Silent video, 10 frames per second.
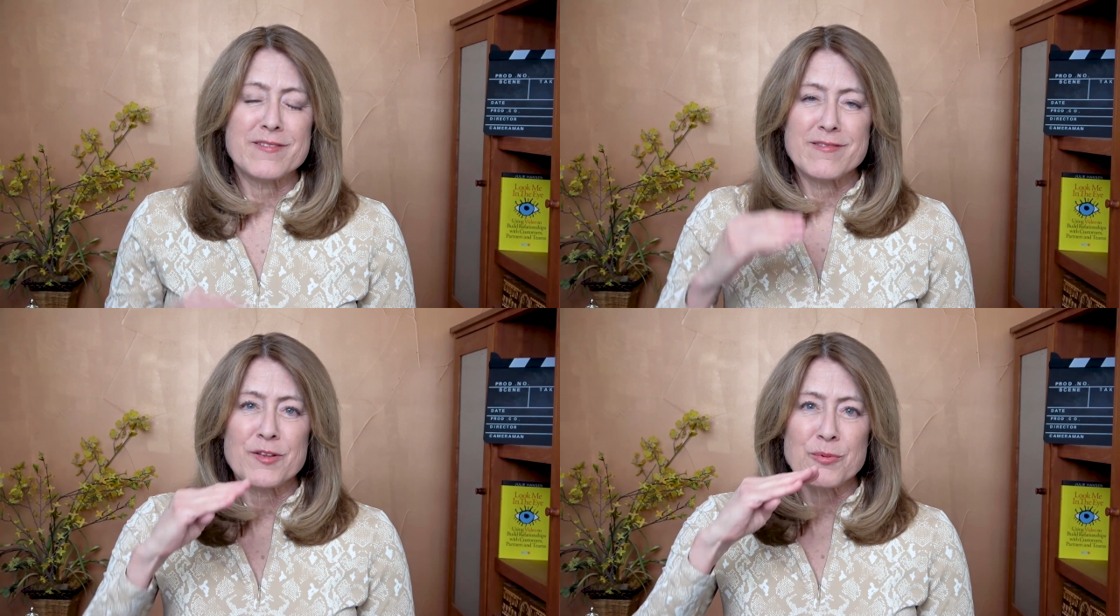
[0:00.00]

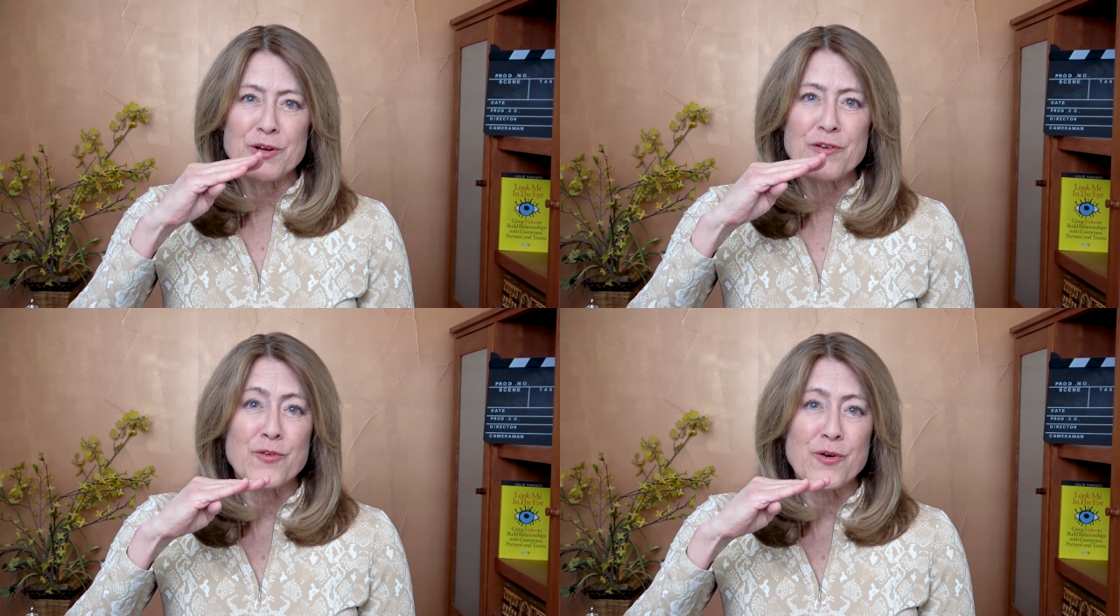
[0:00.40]
three
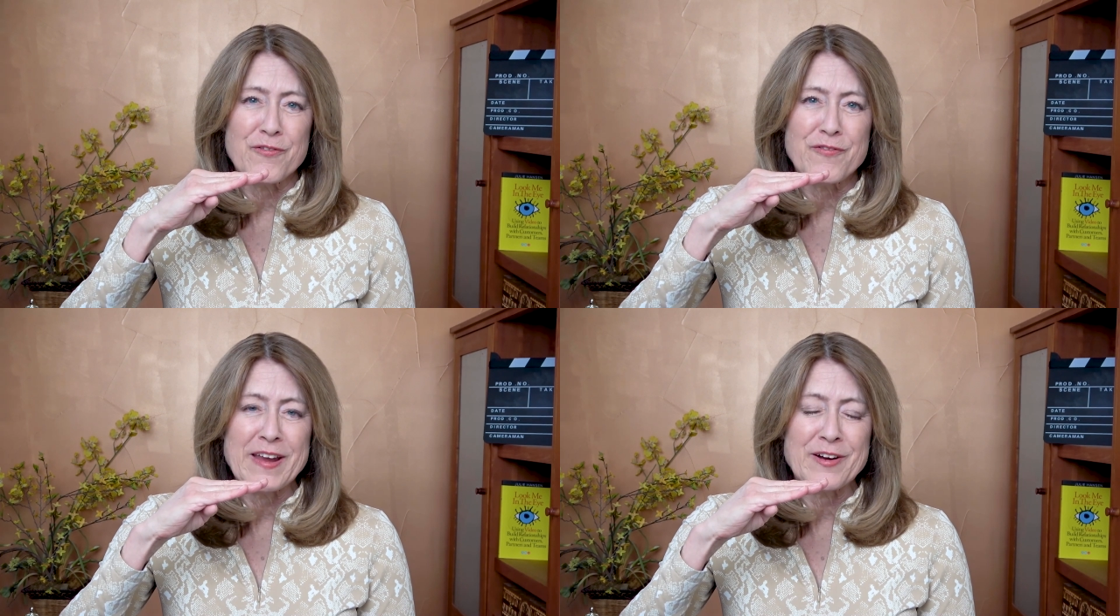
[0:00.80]
or four
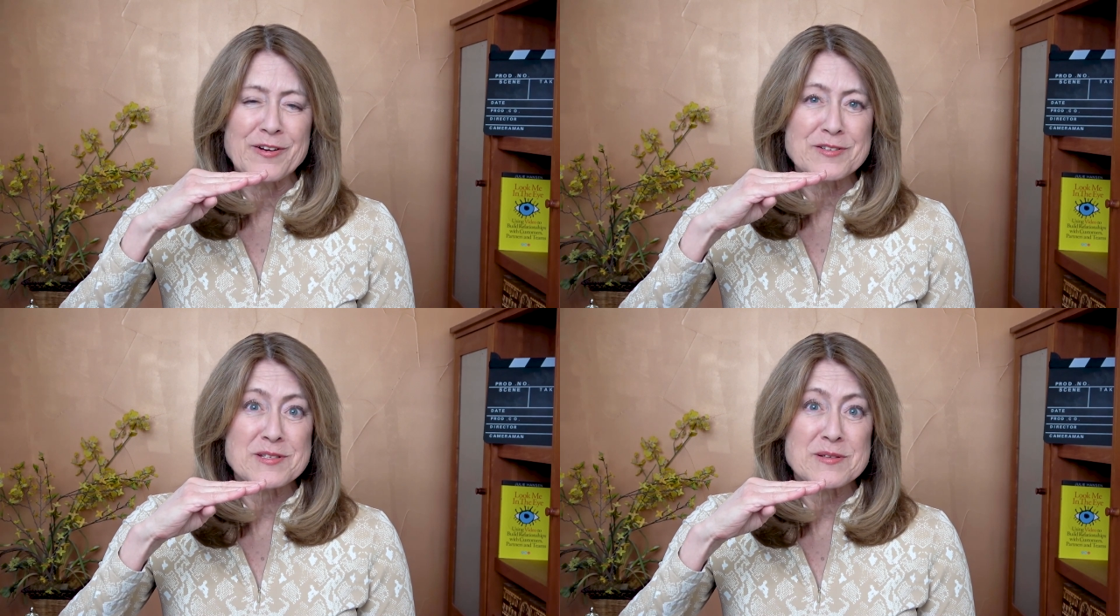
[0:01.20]

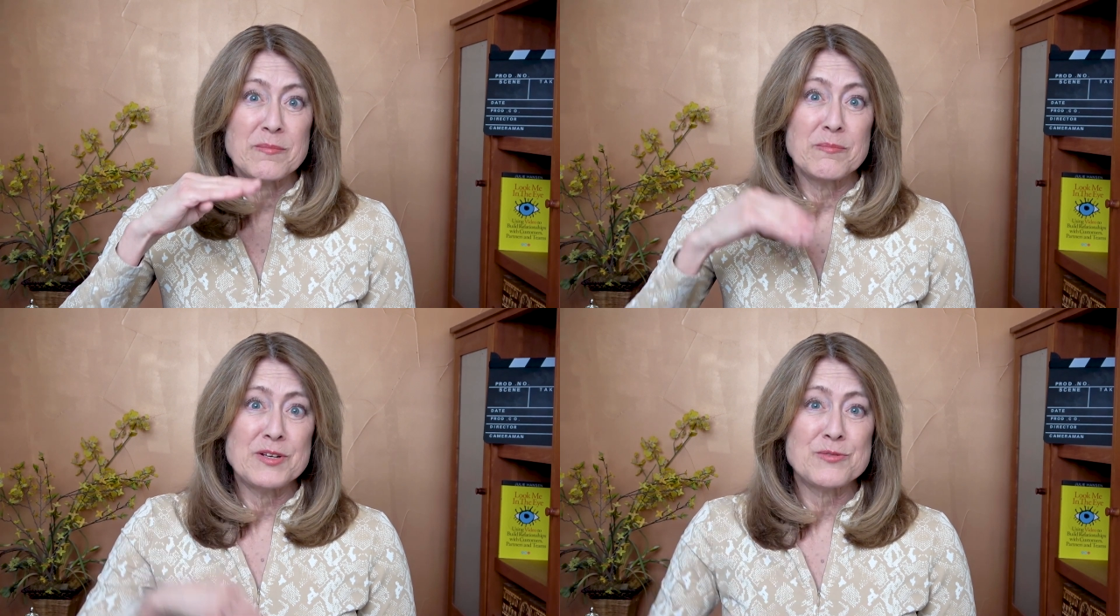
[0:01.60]
fingers
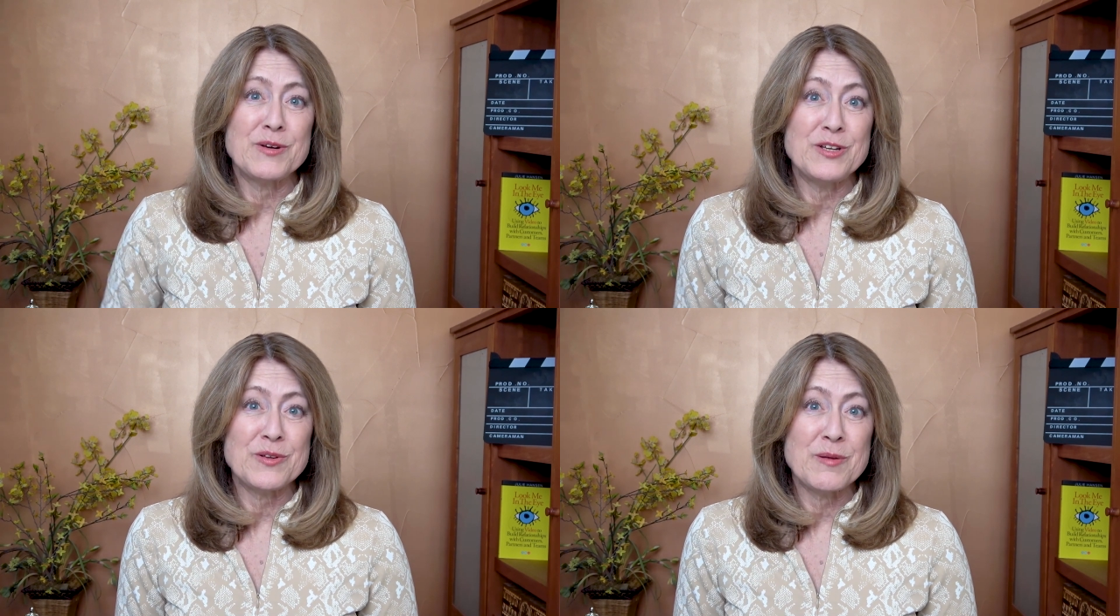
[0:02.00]

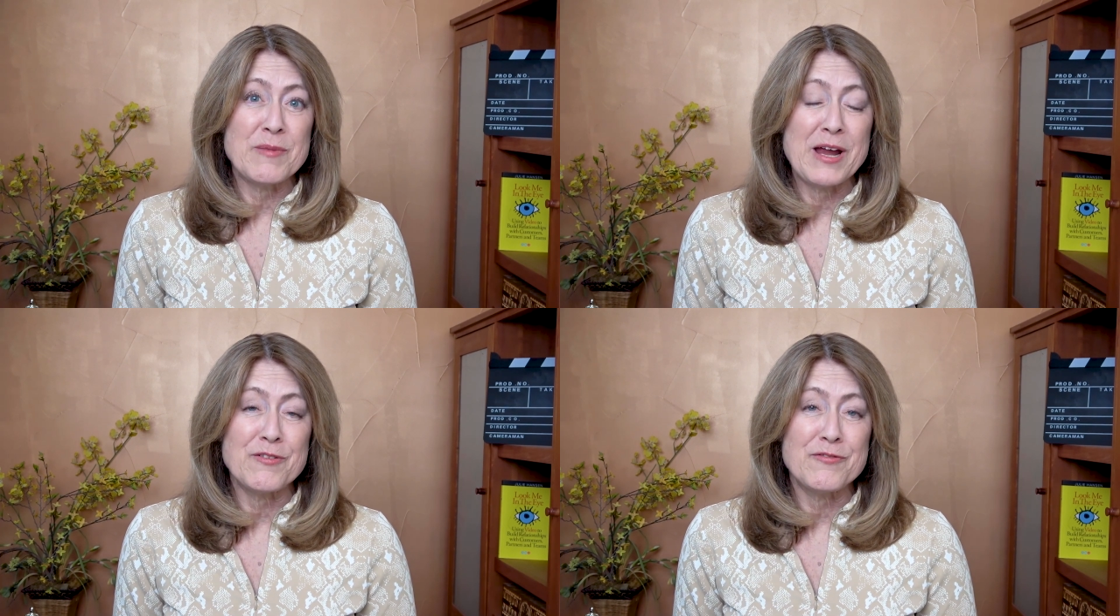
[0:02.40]
between you and the
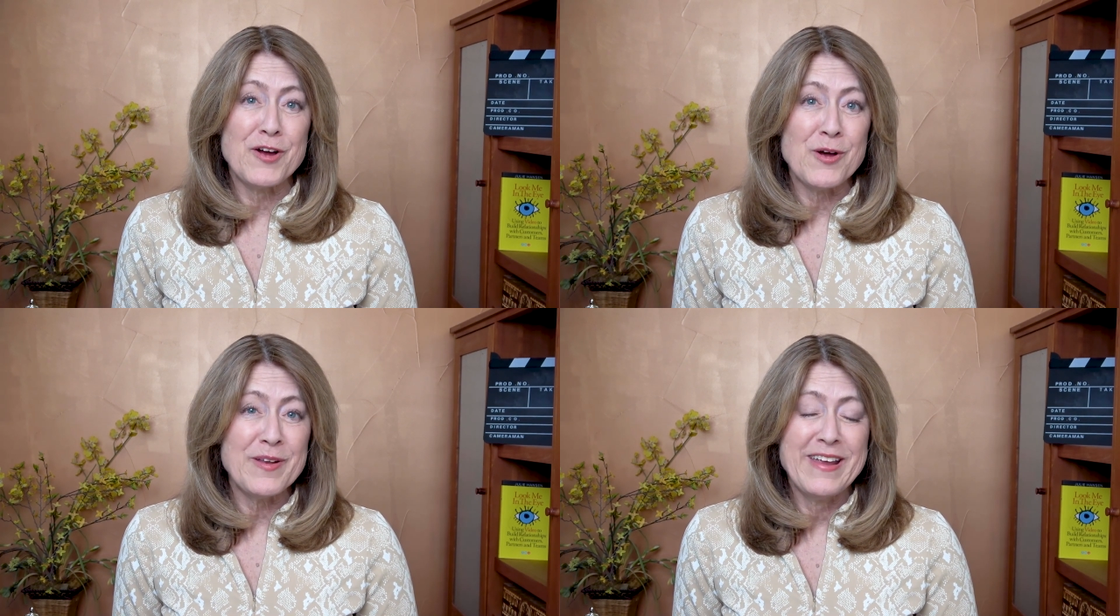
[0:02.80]

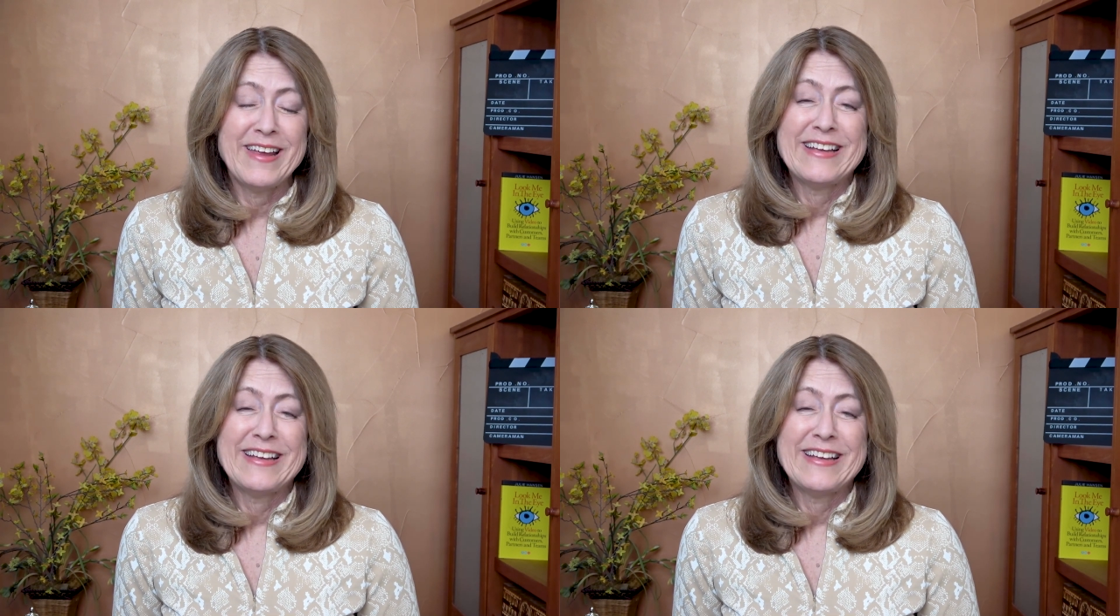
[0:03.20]
microphone.